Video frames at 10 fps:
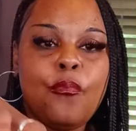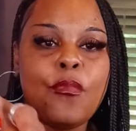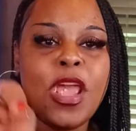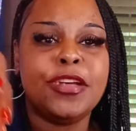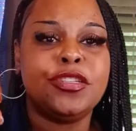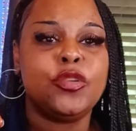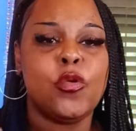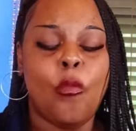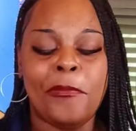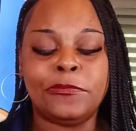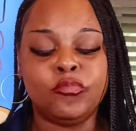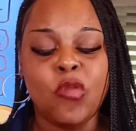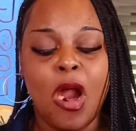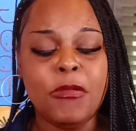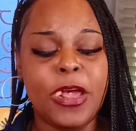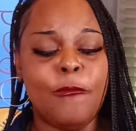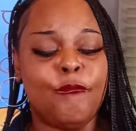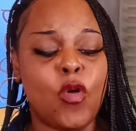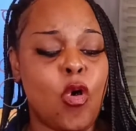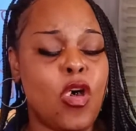That's two. I'm getting
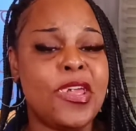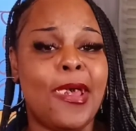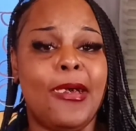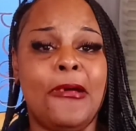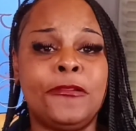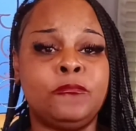full, y'all.